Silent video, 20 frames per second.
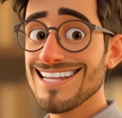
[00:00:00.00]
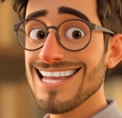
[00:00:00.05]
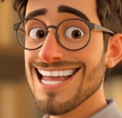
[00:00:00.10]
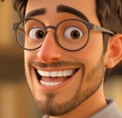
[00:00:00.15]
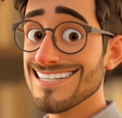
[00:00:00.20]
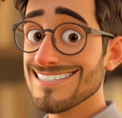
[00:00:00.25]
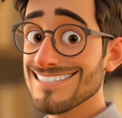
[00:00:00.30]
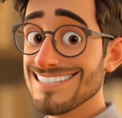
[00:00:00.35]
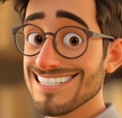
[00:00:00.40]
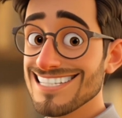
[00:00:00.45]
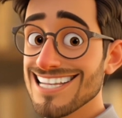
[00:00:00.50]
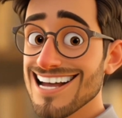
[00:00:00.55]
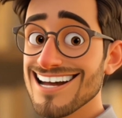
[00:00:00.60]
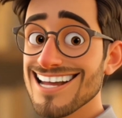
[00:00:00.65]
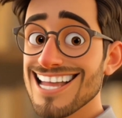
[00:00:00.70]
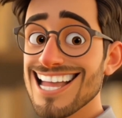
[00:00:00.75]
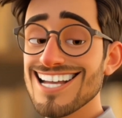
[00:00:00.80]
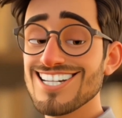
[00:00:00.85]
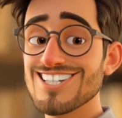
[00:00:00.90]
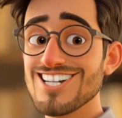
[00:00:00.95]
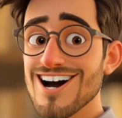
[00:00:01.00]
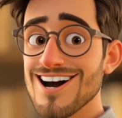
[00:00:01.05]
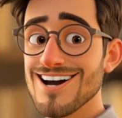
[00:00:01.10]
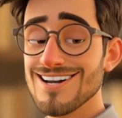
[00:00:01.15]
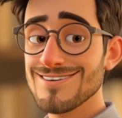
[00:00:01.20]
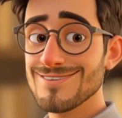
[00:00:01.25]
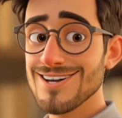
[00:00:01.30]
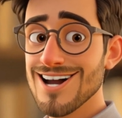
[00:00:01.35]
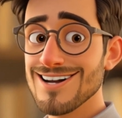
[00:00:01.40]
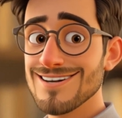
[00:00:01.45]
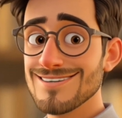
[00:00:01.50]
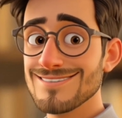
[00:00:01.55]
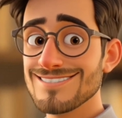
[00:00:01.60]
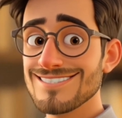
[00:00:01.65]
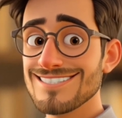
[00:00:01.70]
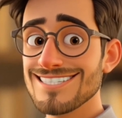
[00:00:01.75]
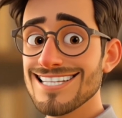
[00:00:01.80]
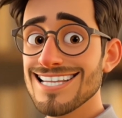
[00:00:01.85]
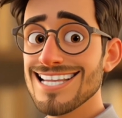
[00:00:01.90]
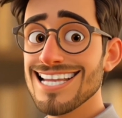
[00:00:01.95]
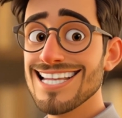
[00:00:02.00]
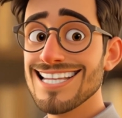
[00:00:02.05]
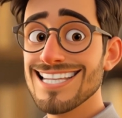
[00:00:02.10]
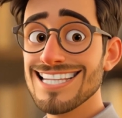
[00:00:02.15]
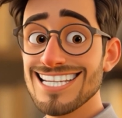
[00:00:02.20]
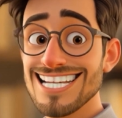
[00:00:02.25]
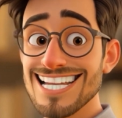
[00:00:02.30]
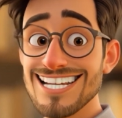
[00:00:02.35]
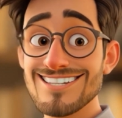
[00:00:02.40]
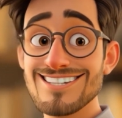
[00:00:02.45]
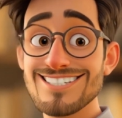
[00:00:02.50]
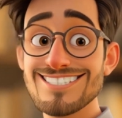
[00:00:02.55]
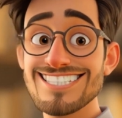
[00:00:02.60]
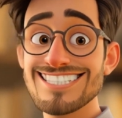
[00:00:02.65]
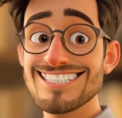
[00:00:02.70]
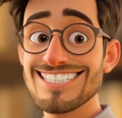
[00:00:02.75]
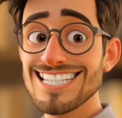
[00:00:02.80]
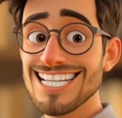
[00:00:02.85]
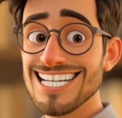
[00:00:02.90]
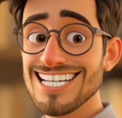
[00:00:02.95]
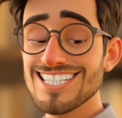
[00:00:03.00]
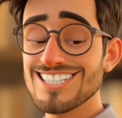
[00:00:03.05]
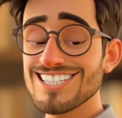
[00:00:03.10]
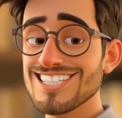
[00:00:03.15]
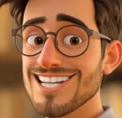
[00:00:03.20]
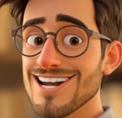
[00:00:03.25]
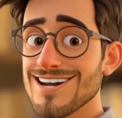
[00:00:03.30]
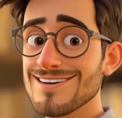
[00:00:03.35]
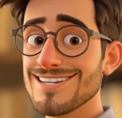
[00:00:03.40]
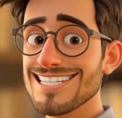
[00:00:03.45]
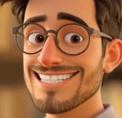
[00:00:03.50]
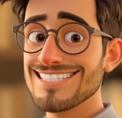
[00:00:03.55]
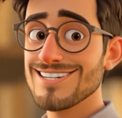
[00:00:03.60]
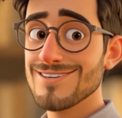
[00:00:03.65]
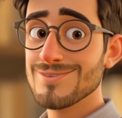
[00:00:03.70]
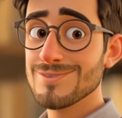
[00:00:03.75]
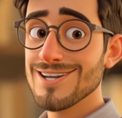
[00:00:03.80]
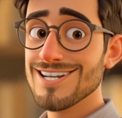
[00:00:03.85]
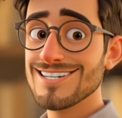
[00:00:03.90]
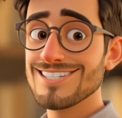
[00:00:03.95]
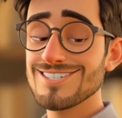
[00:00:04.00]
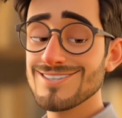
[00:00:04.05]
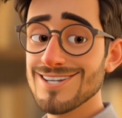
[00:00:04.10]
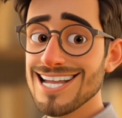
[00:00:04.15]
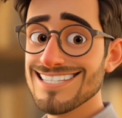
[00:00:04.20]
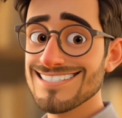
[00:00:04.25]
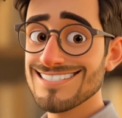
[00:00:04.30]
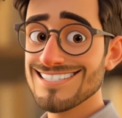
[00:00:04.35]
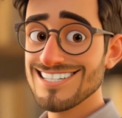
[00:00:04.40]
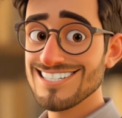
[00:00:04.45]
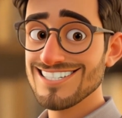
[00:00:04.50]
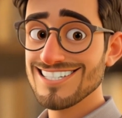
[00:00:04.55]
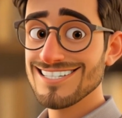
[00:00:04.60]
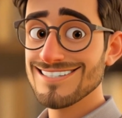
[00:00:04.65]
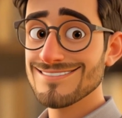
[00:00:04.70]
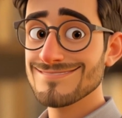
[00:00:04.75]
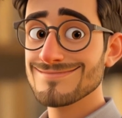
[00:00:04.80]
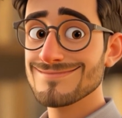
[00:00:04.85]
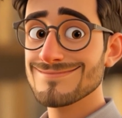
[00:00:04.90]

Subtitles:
As the young hedgehog grows, it enters a stage known as quill transition.